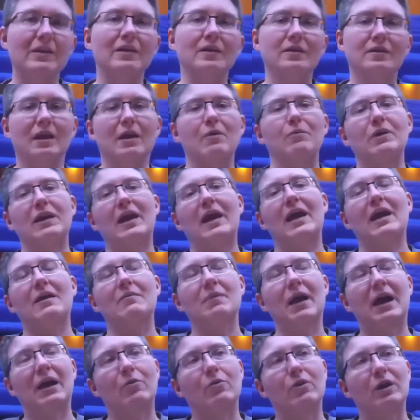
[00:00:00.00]
that we had
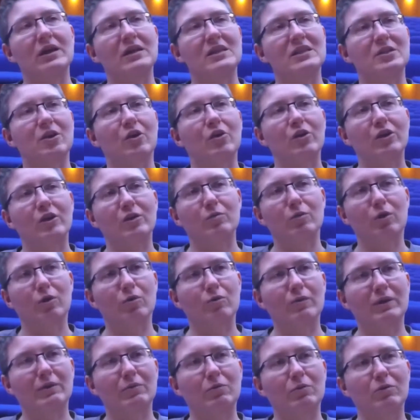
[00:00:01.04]
back when I started, where
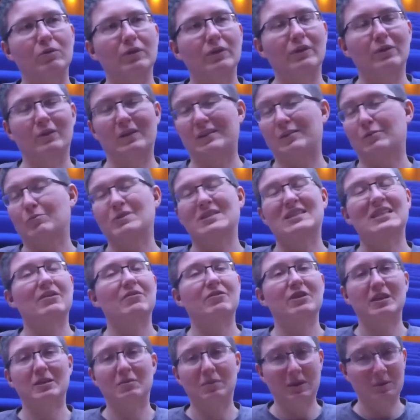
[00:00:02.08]
there were
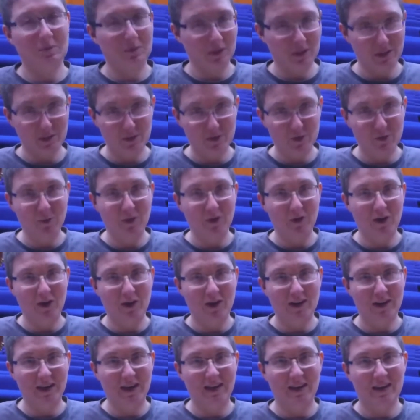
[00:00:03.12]
70 people at a
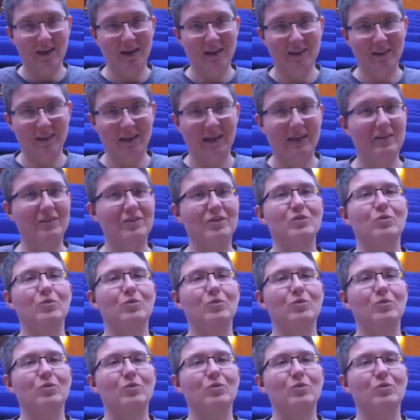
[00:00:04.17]
DrupalCon and not like